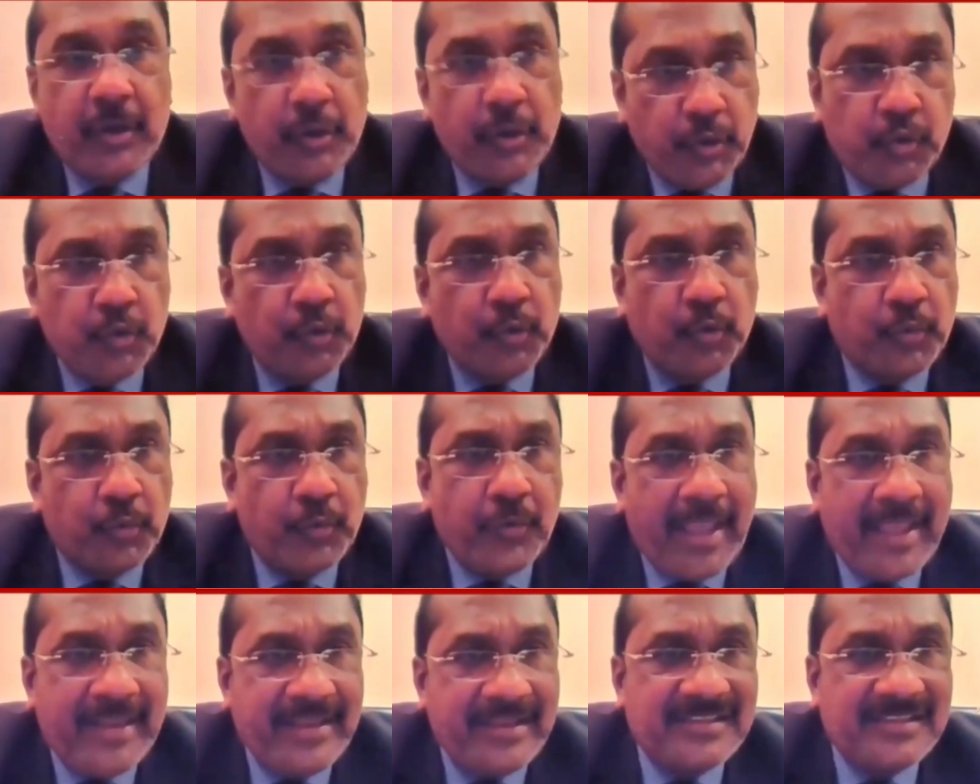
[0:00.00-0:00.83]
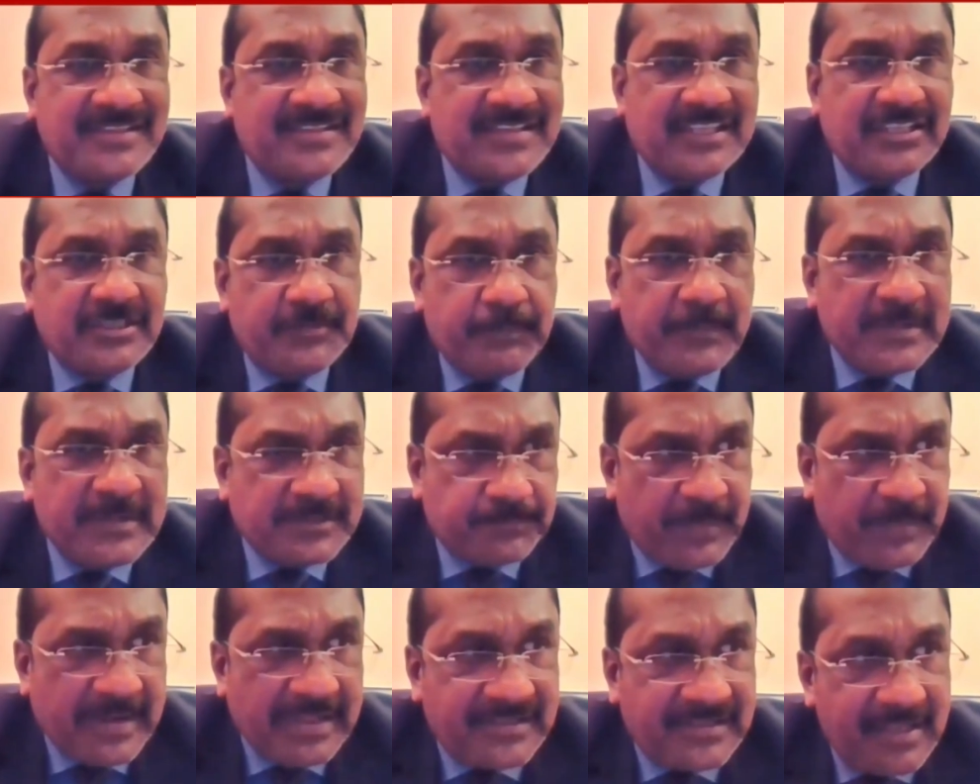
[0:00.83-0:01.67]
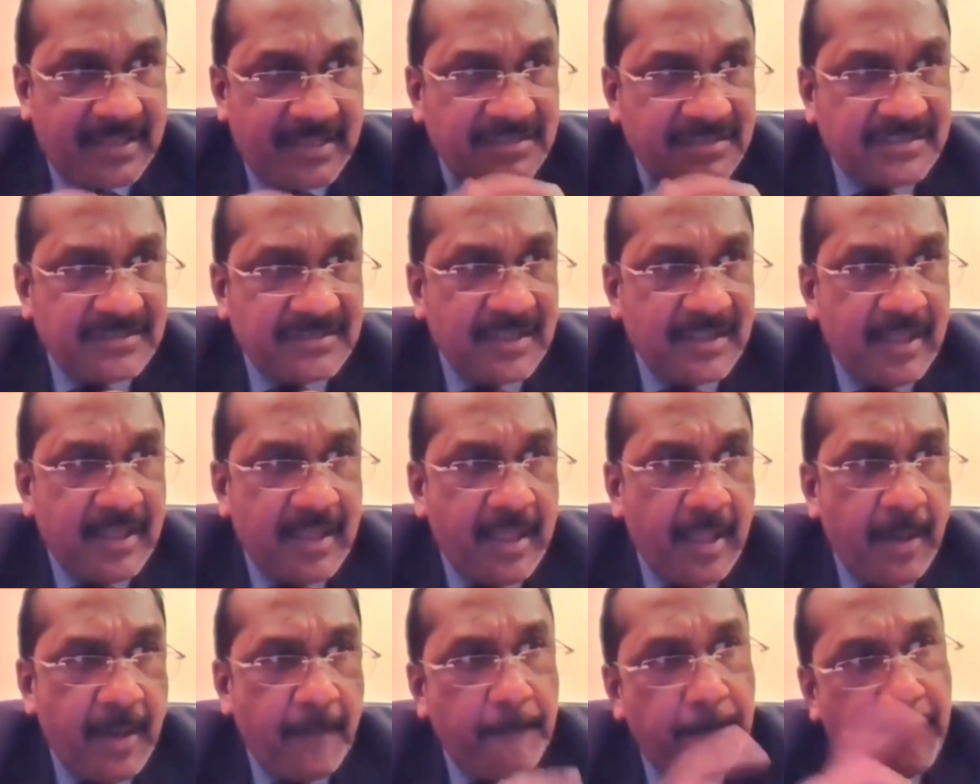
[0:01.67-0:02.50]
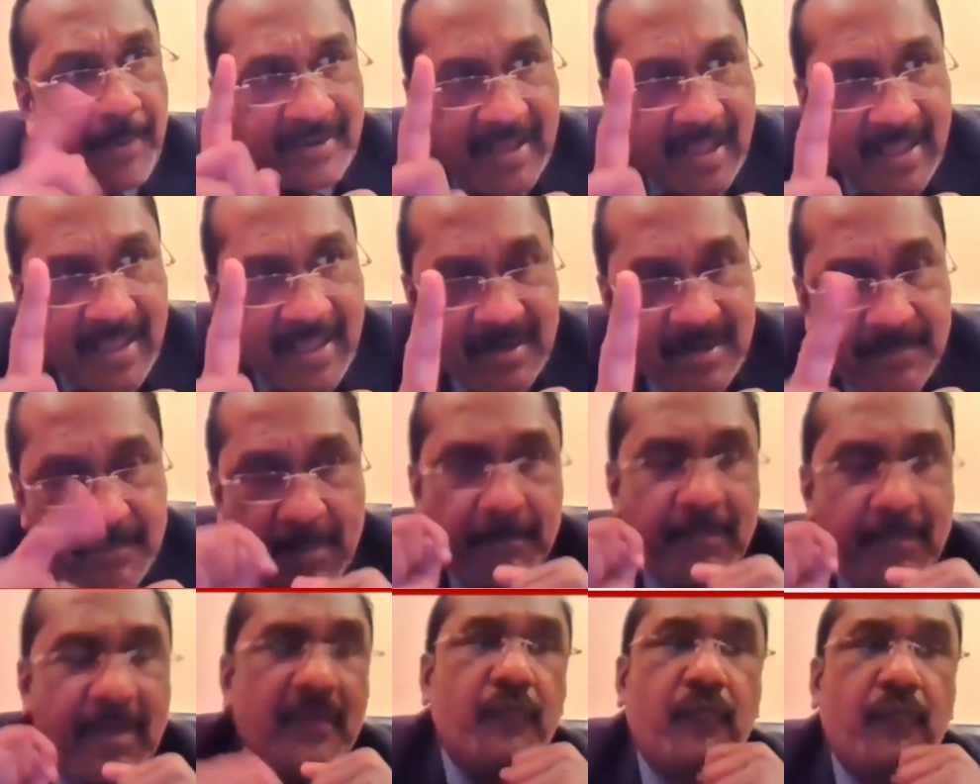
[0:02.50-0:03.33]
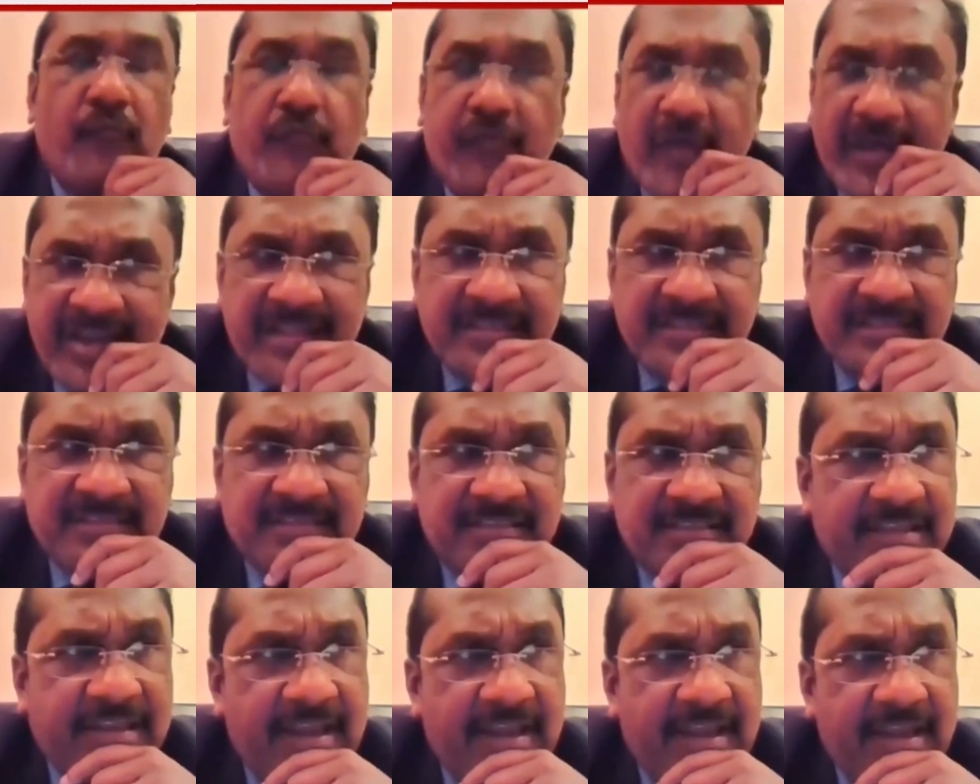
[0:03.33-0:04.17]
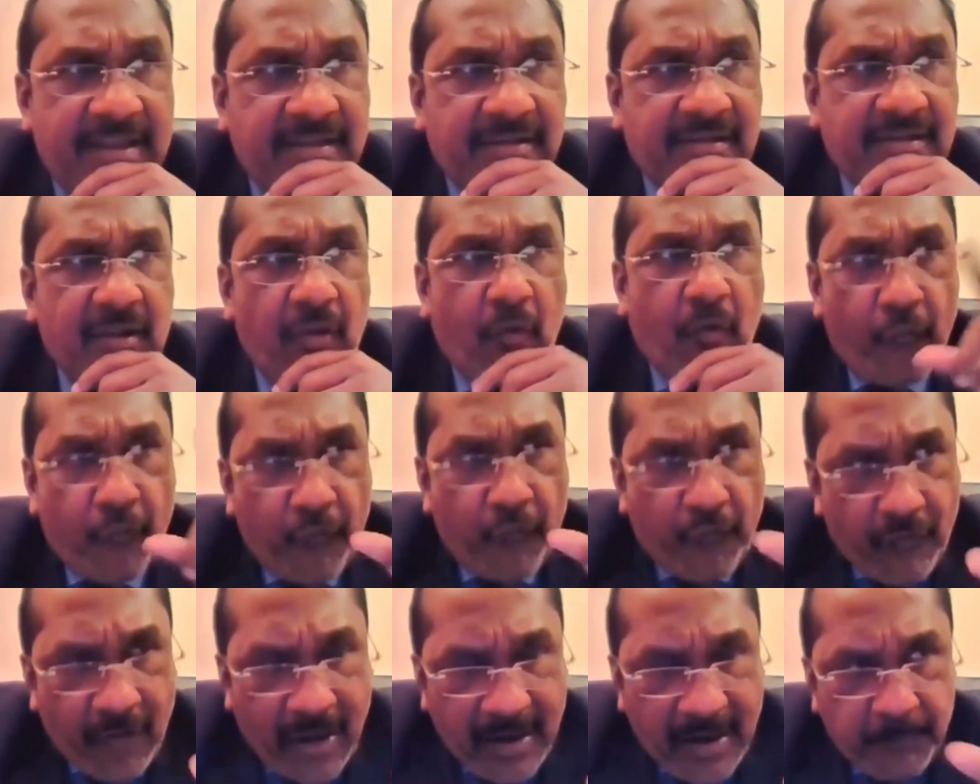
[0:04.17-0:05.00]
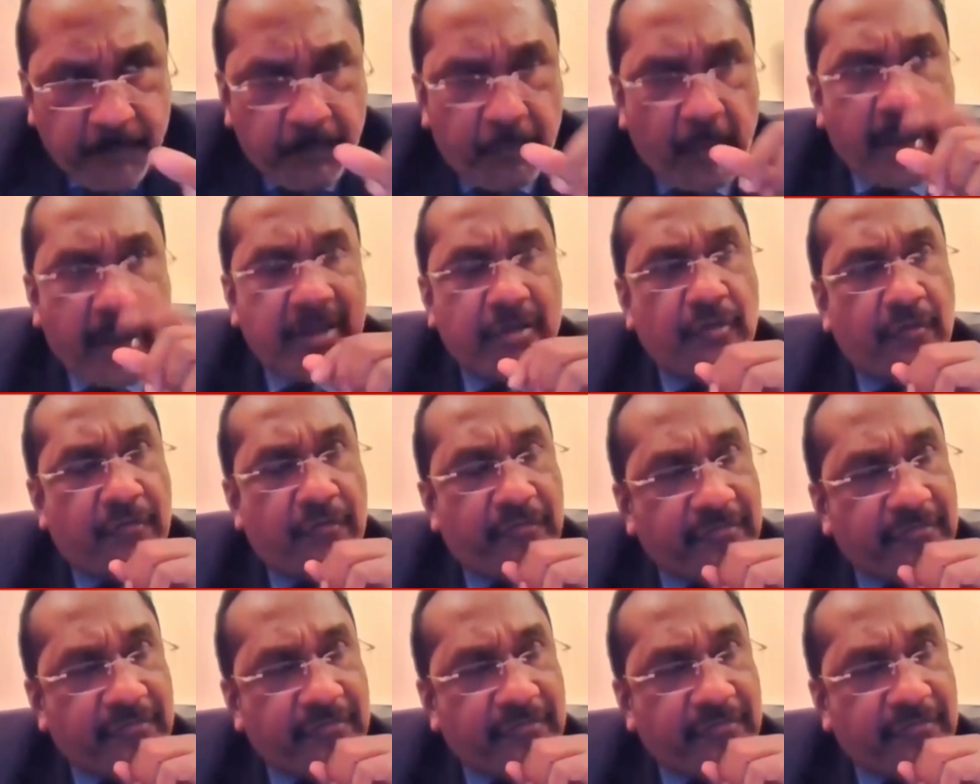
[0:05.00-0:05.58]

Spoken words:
do any such misplacings. But I remember one incident, one point of